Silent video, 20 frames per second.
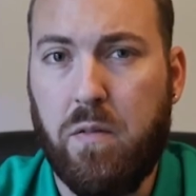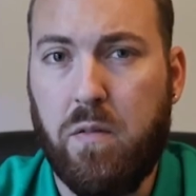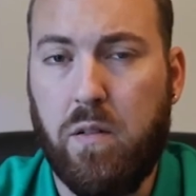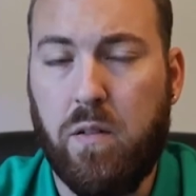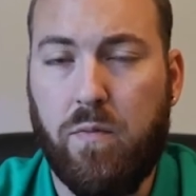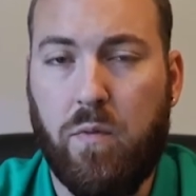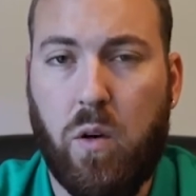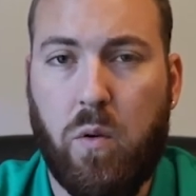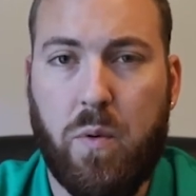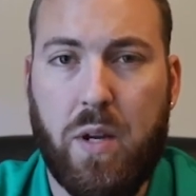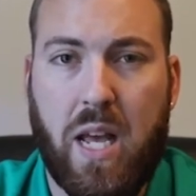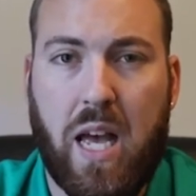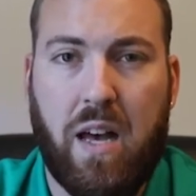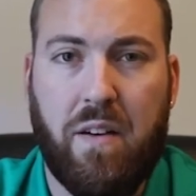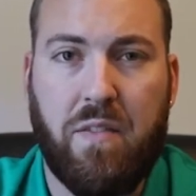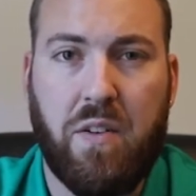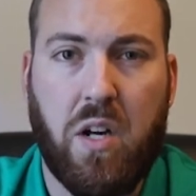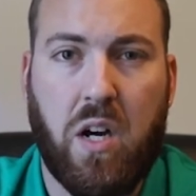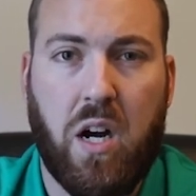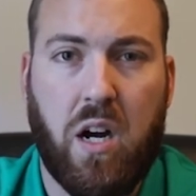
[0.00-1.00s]
of what we
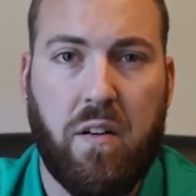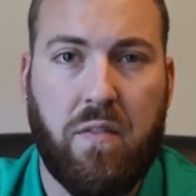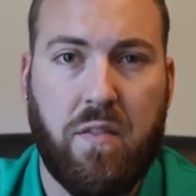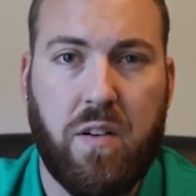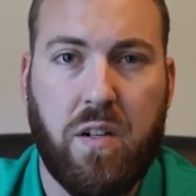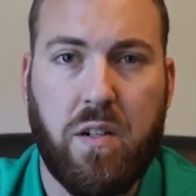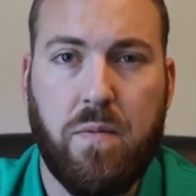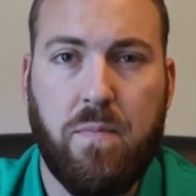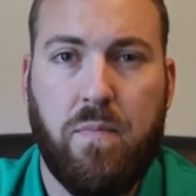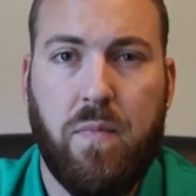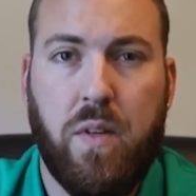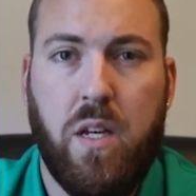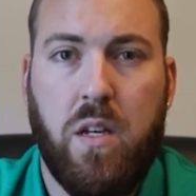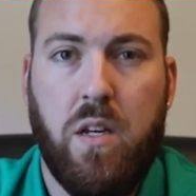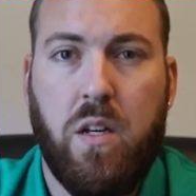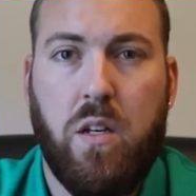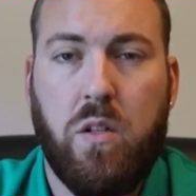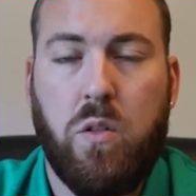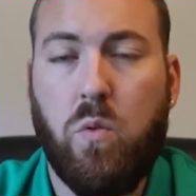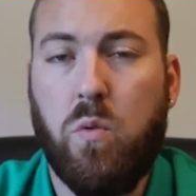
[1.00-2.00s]
have to offer,
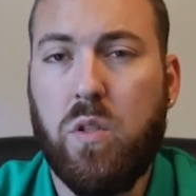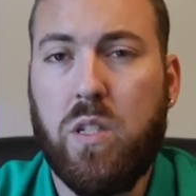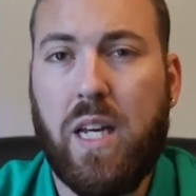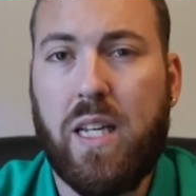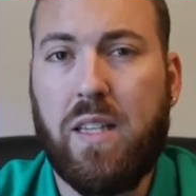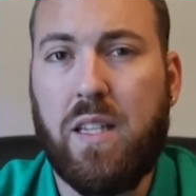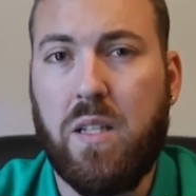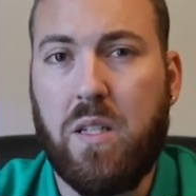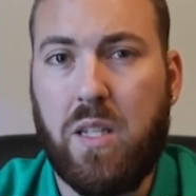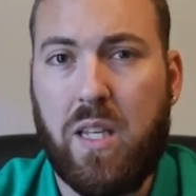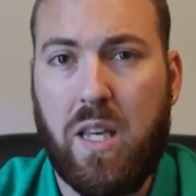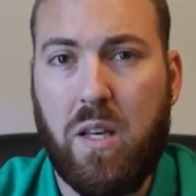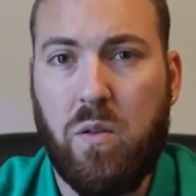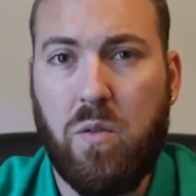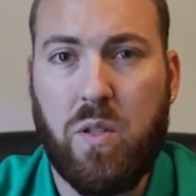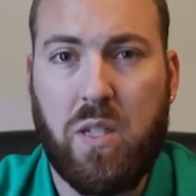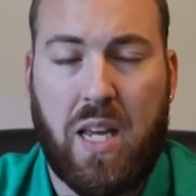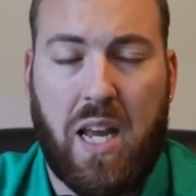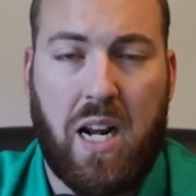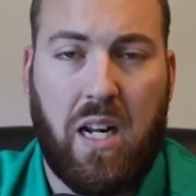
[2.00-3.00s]
tools like the
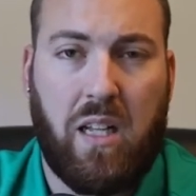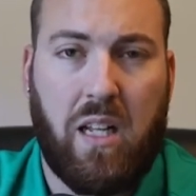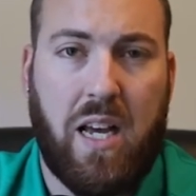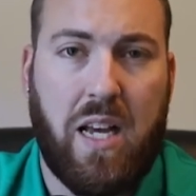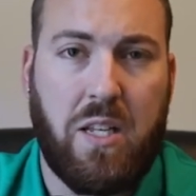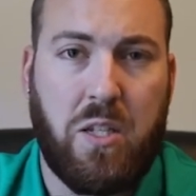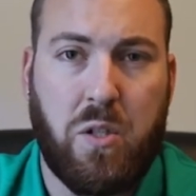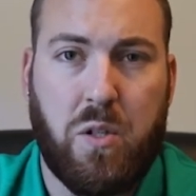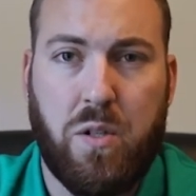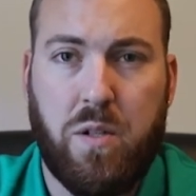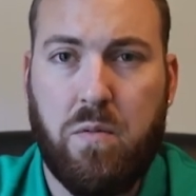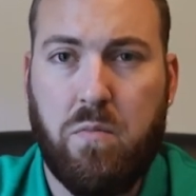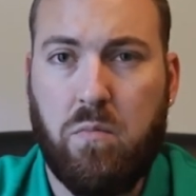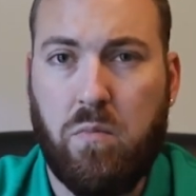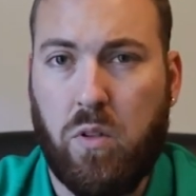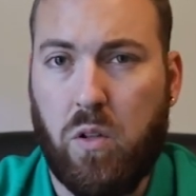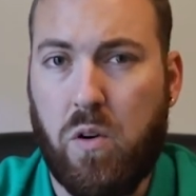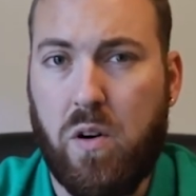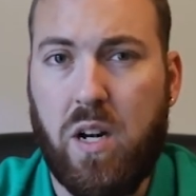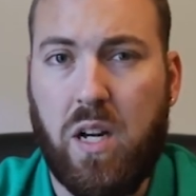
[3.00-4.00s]
Skills Analyzer,
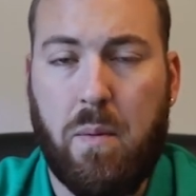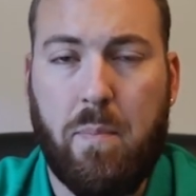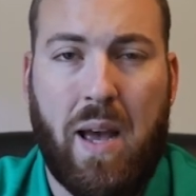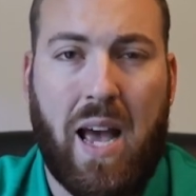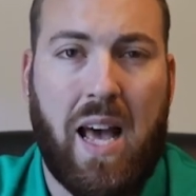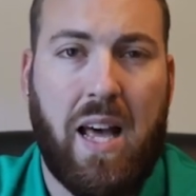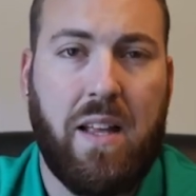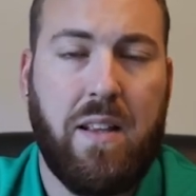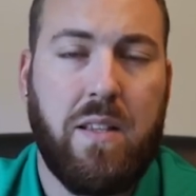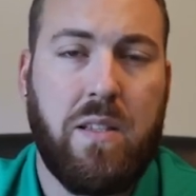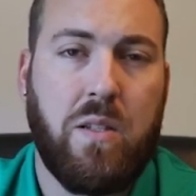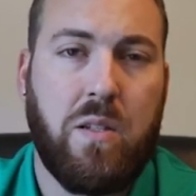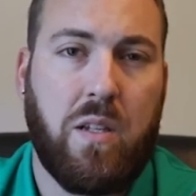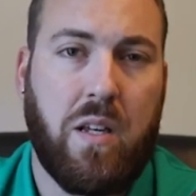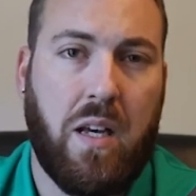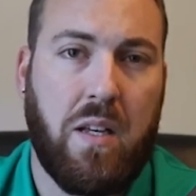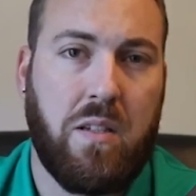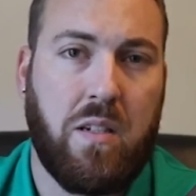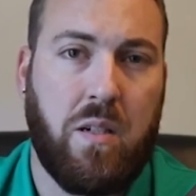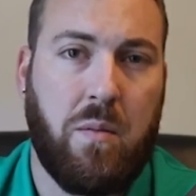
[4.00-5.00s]
Learning Paths,
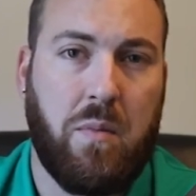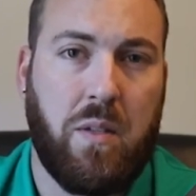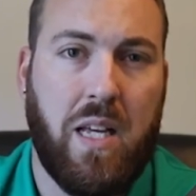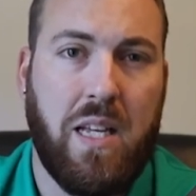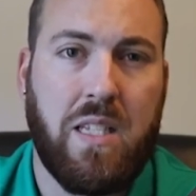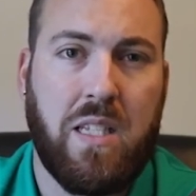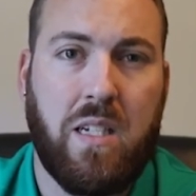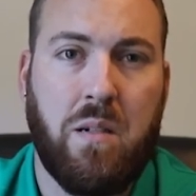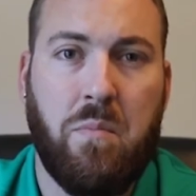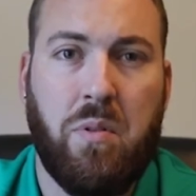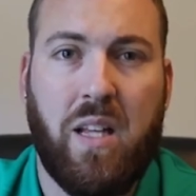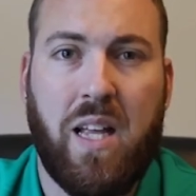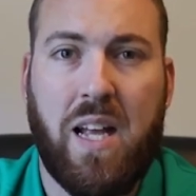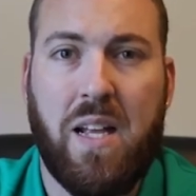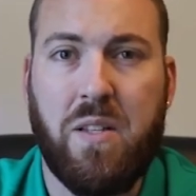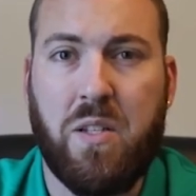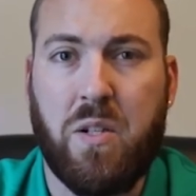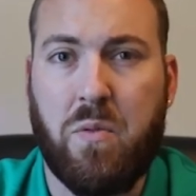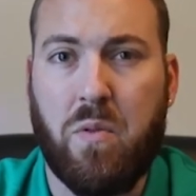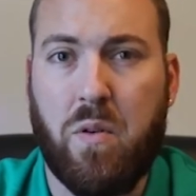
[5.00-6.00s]
custom lesson
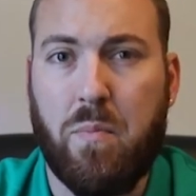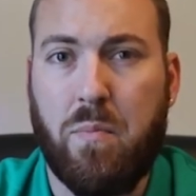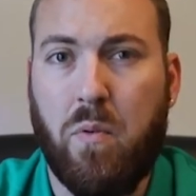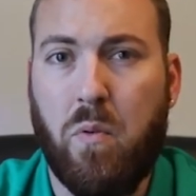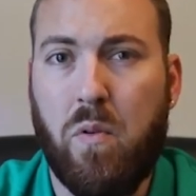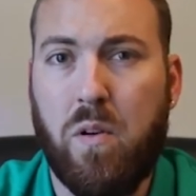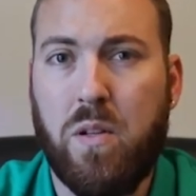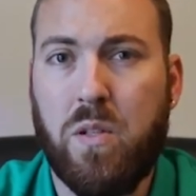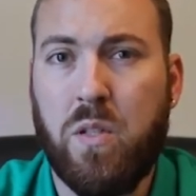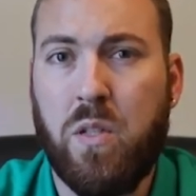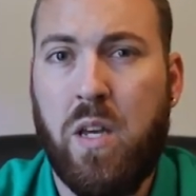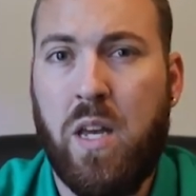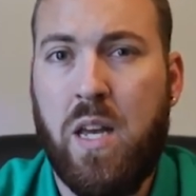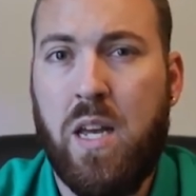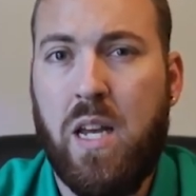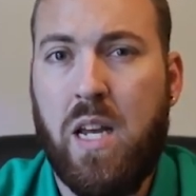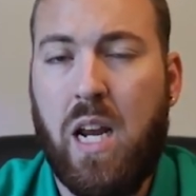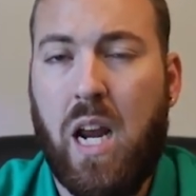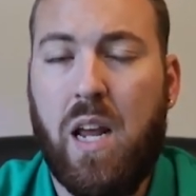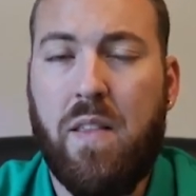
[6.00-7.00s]
plans and reports,
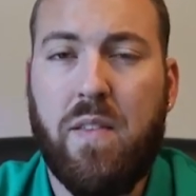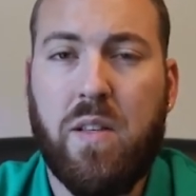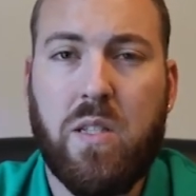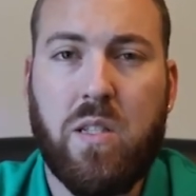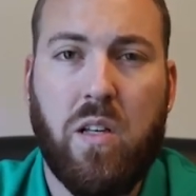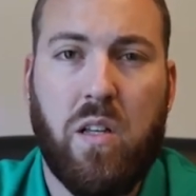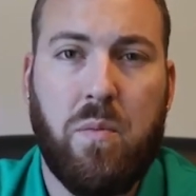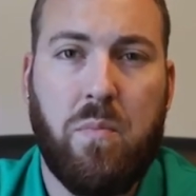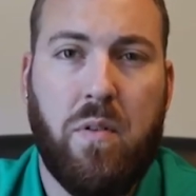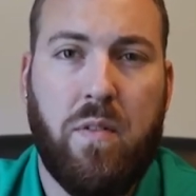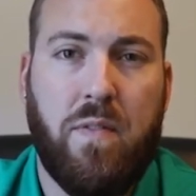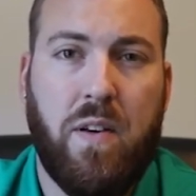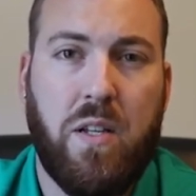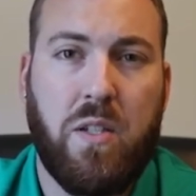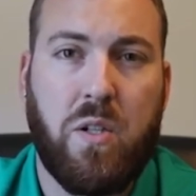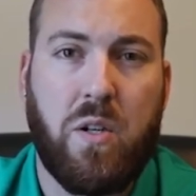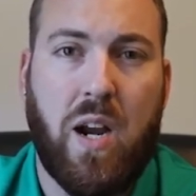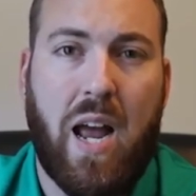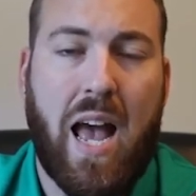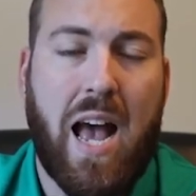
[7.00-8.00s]
and the
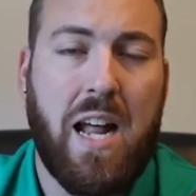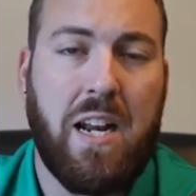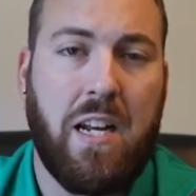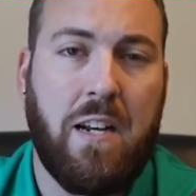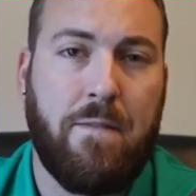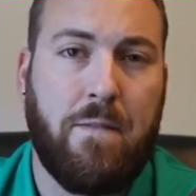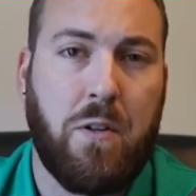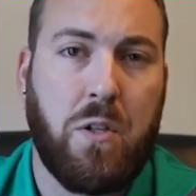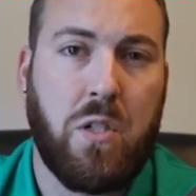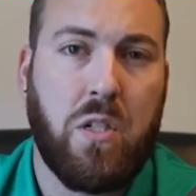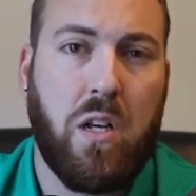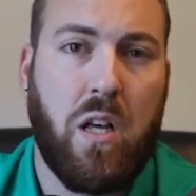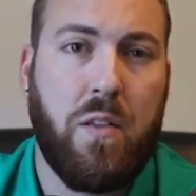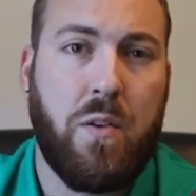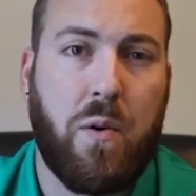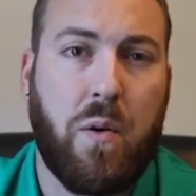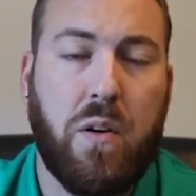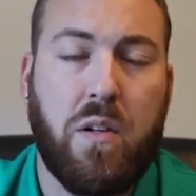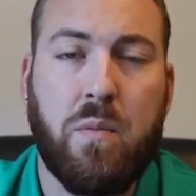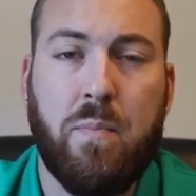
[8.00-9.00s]
SolidProfessor add-in for
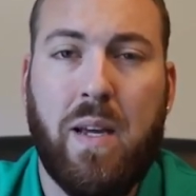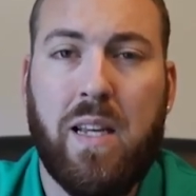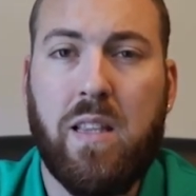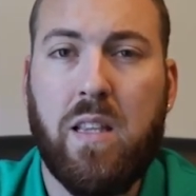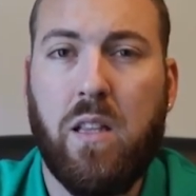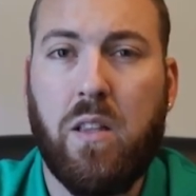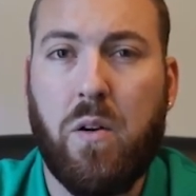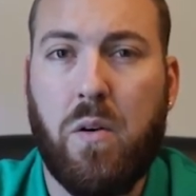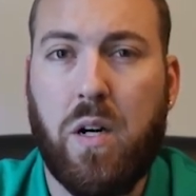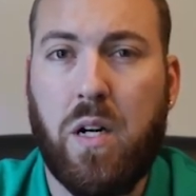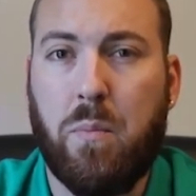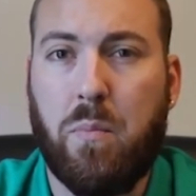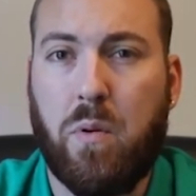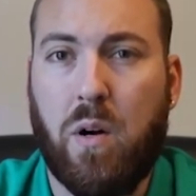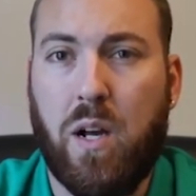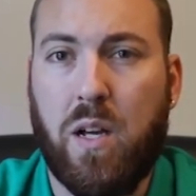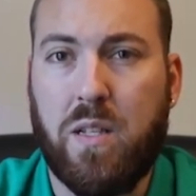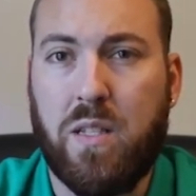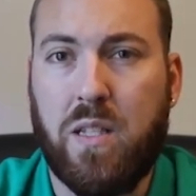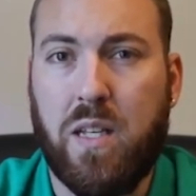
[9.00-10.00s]
SolidWorks make the learning
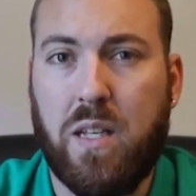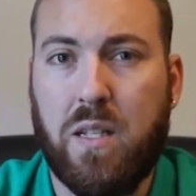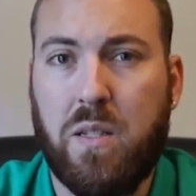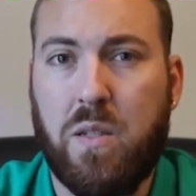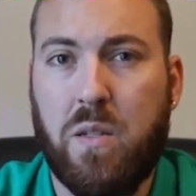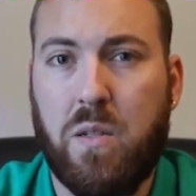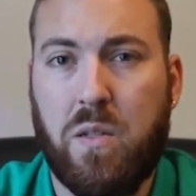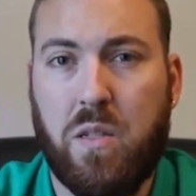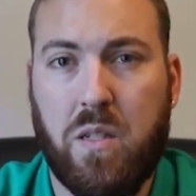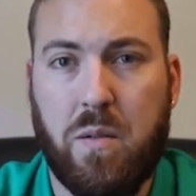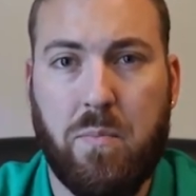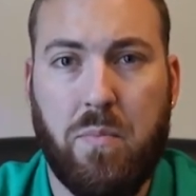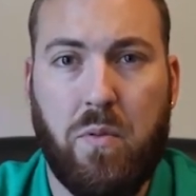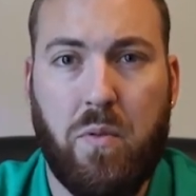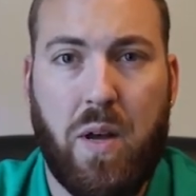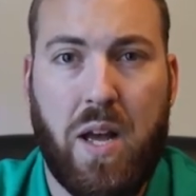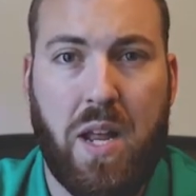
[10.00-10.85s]
process simple and